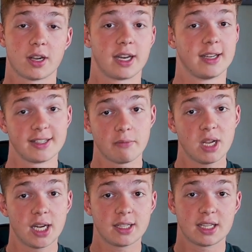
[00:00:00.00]
It doesn't mean
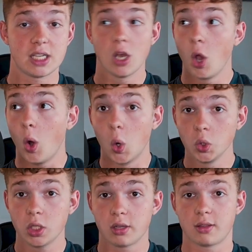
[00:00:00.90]
it's the
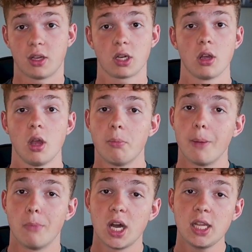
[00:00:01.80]
only thing, but
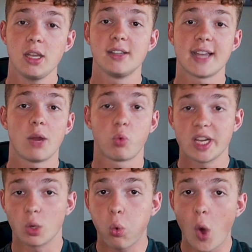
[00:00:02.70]
money is a
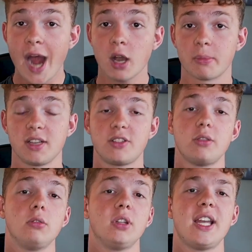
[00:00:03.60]
requirement to
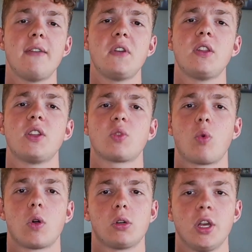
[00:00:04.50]
live in this world.